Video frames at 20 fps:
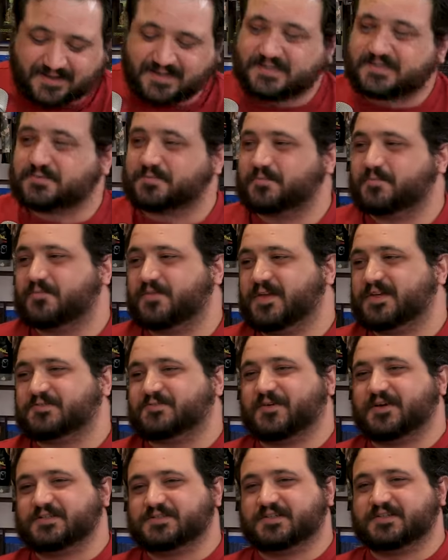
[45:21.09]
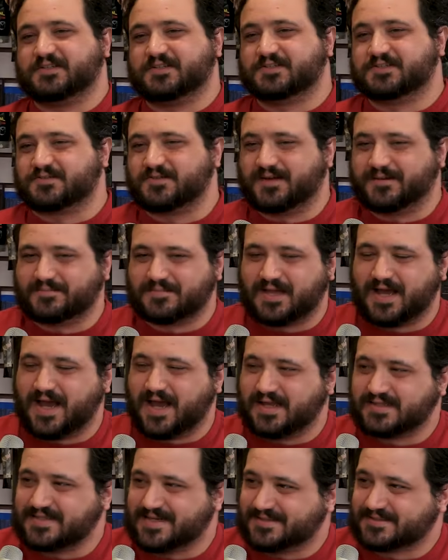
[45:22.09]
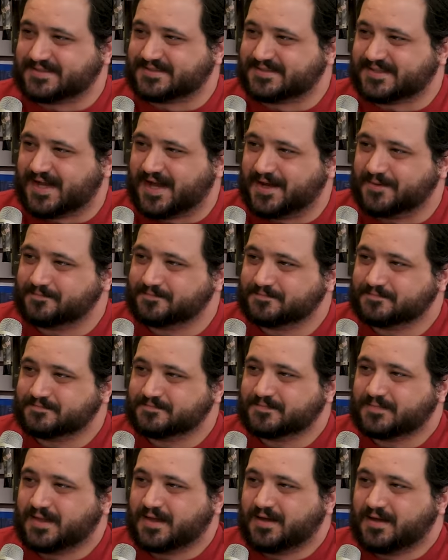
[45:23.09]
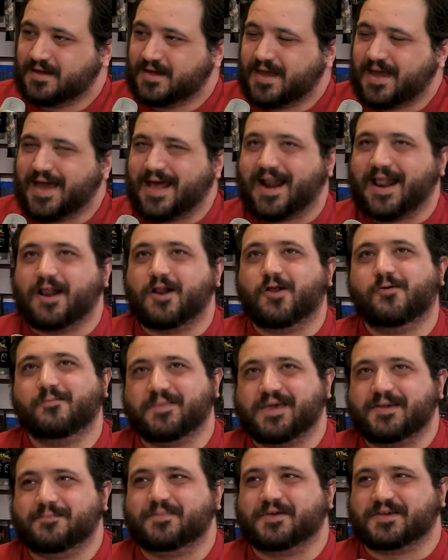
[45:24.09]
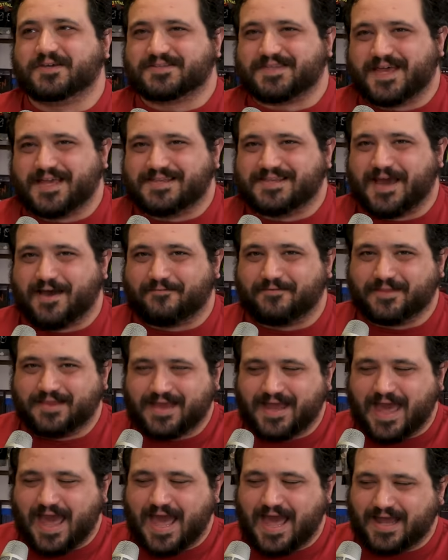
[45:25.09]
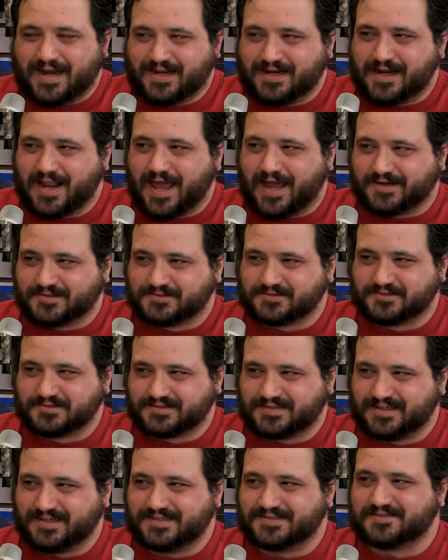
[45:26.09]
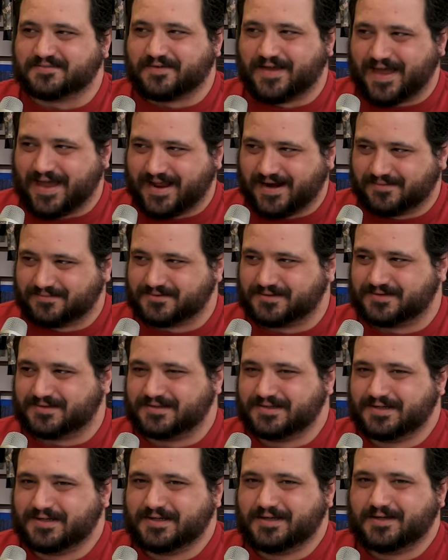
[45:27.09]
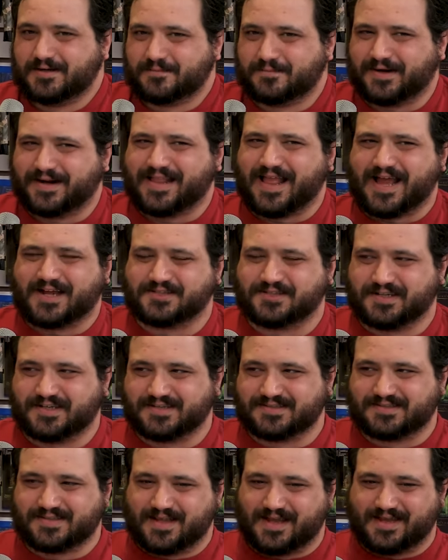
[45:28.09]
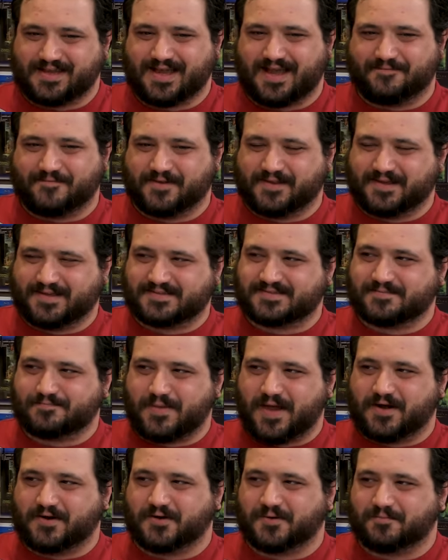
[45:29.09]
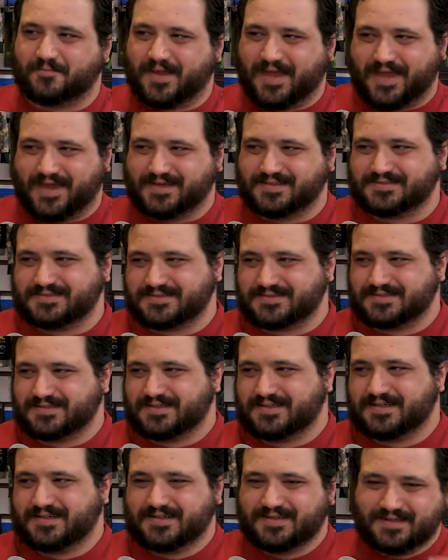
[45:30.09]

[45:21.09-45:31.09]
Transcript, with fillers: this this version of the script uh, takes its time, mm. and I don't mean because they definitely add in extra scenes of Hannibal, but it actually is like I feel like it's better paced. Yes.